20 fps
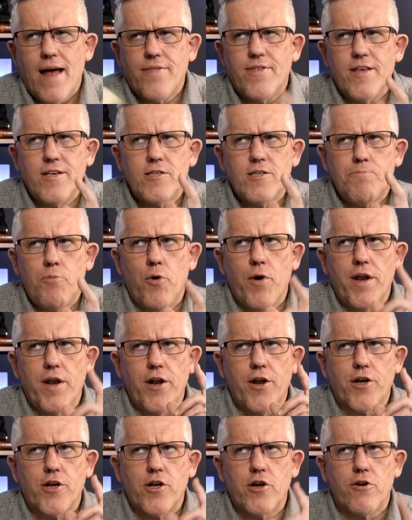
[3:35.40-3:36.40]
At this
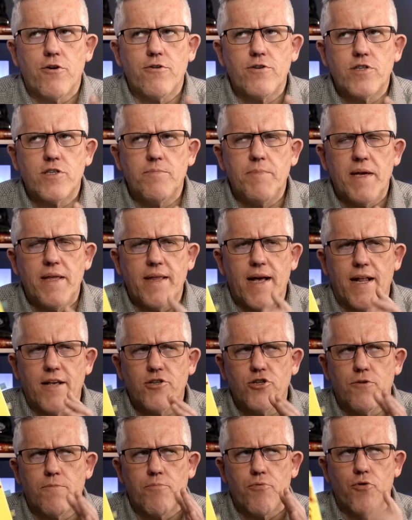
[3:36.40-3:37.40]
point, it occurs to me that
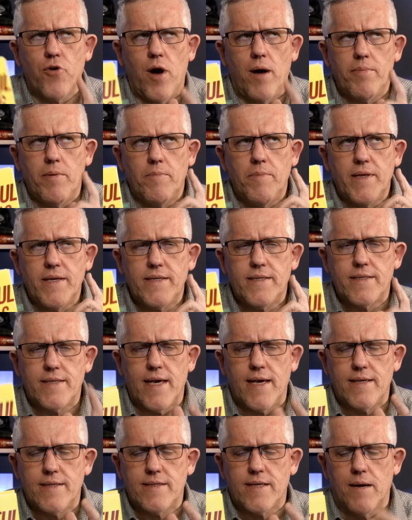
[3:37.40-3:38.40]
I should probably
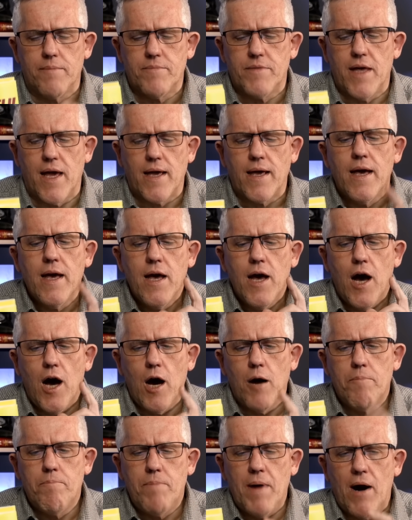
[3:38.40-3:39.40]
say something
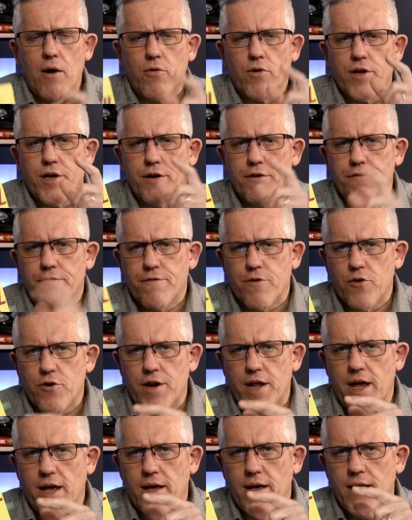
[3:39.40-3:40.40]
about
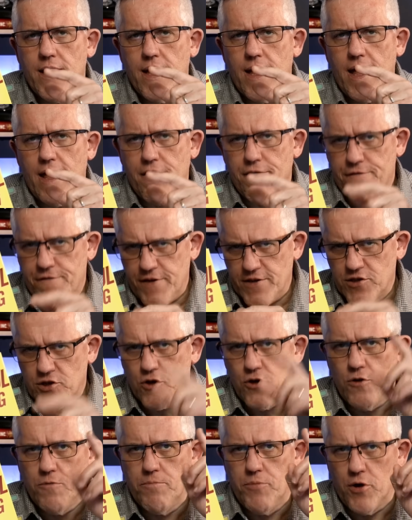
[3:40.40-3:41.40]
converting a
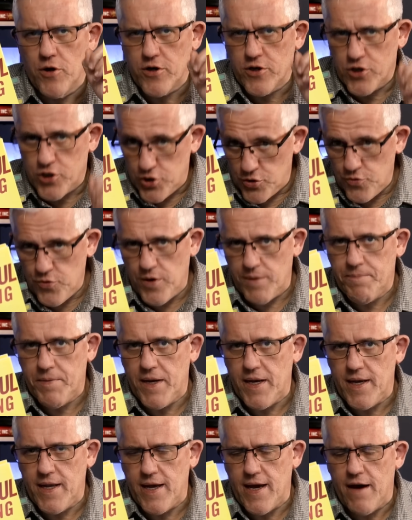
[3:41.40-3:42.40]
physical book to a
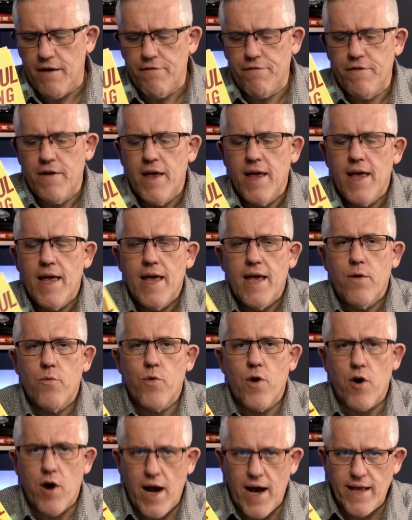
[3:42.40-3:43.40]
PDF.
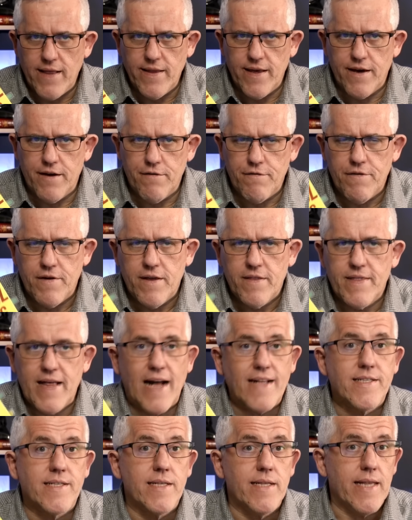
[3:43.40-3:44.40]
Where I live,
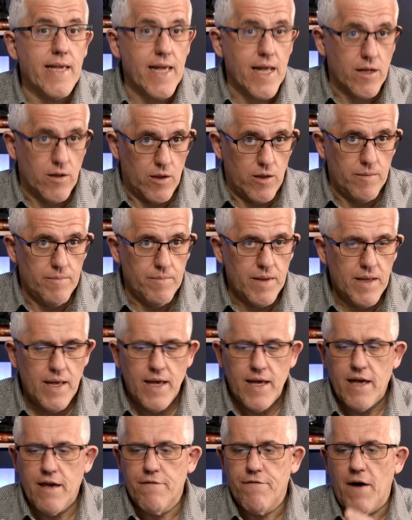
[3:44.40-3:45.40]
that's legal.
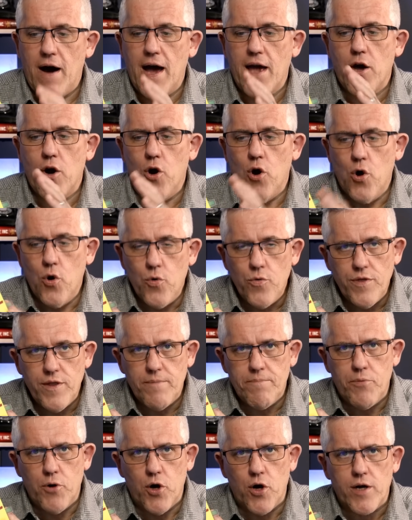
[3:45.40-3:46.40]
If I own
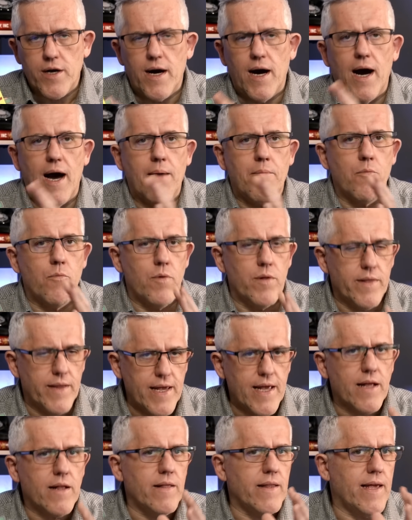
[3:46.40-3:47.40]
the book, I'm
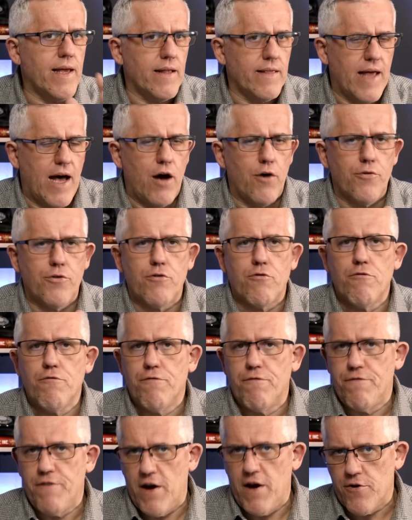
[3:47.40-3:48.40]
legally allowed
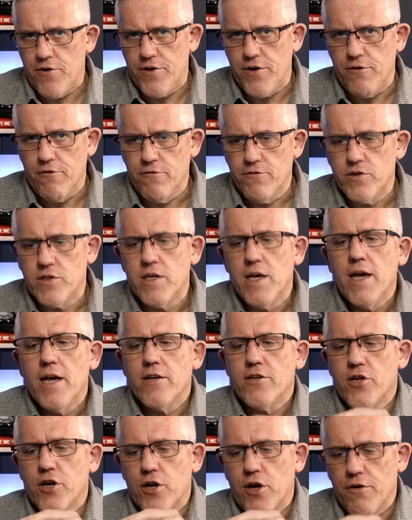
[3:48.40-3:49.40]
through fair use
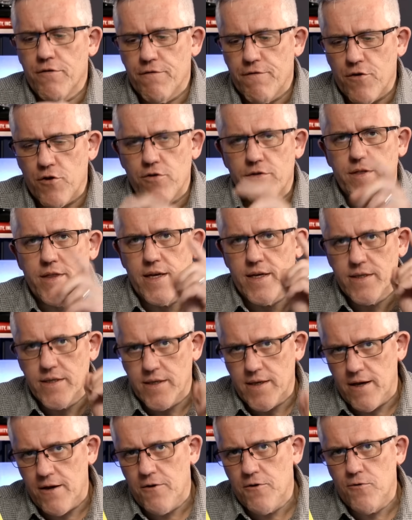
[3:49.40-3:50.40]
to convert
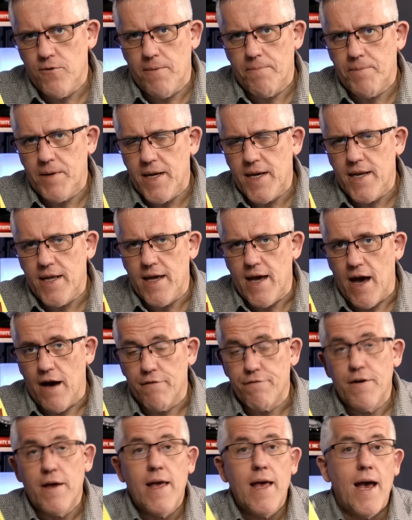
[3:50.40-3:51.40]
this into a
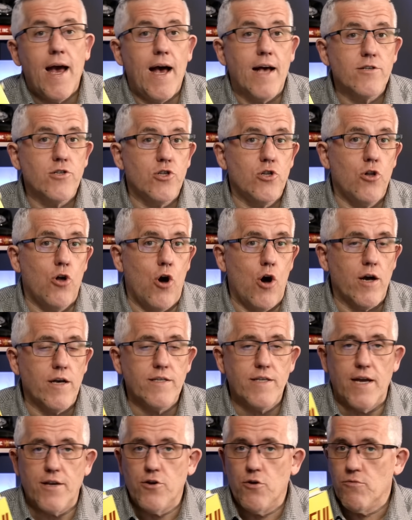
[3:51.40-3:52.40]
PDF as
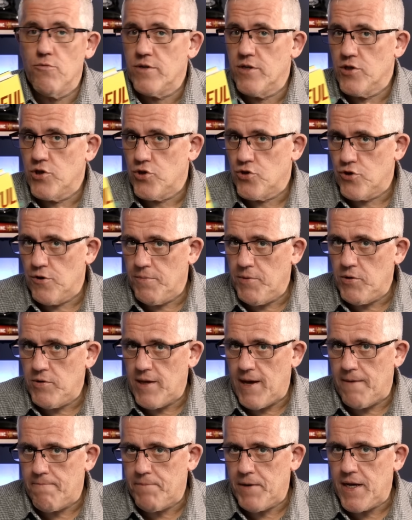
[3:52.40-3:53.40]
long as I don't
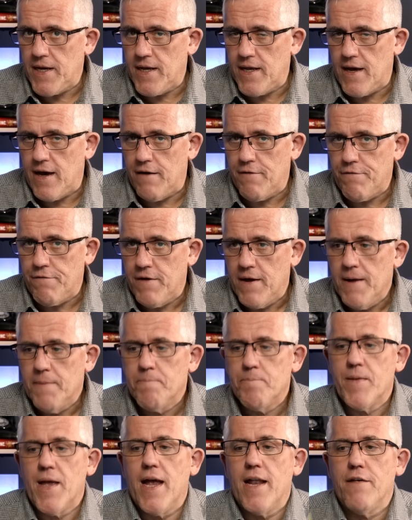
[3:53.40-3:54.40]
distribute that PDF.
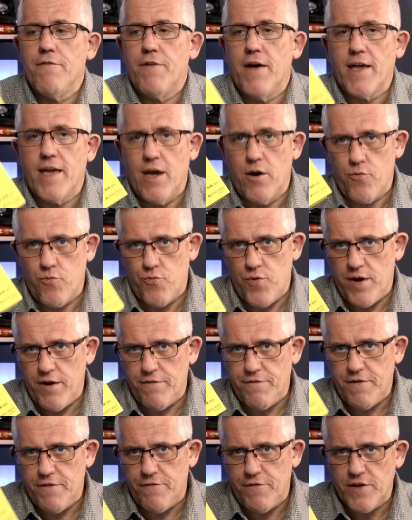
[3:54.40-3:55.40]
And if I get
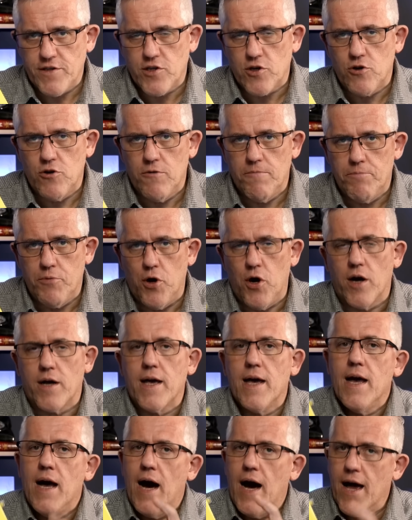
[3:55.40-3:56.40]
rid of the physical
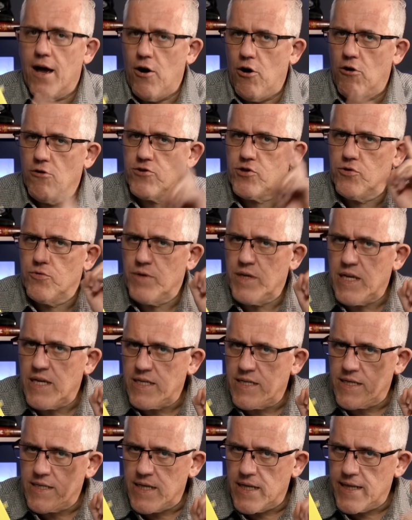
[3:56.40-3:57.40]
book, I also
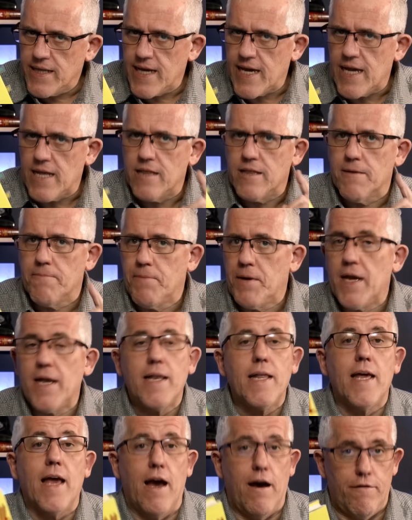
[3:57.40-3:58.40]
need to delete the
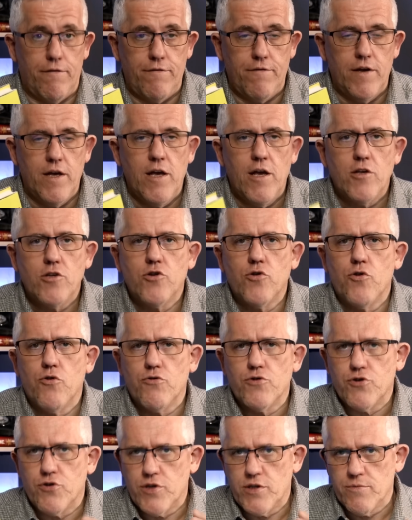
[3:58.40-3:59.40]
PDF. So
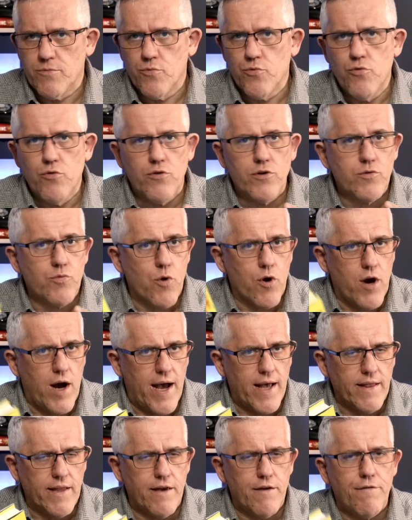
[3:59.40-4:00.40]
those are some rules where
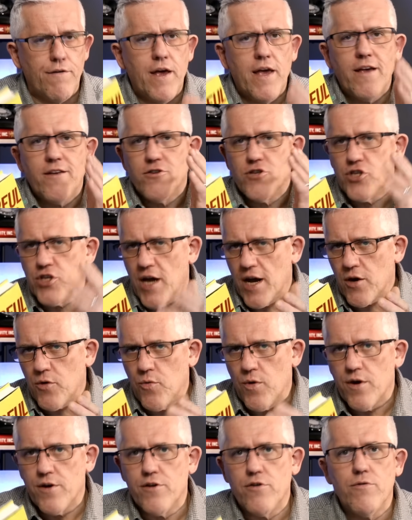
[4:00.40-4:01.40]
I live.
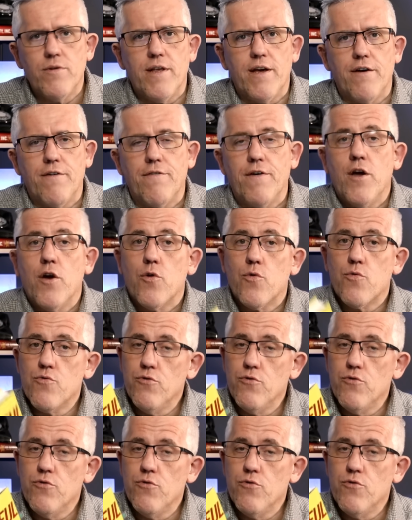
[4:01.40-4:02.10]
Check where you live.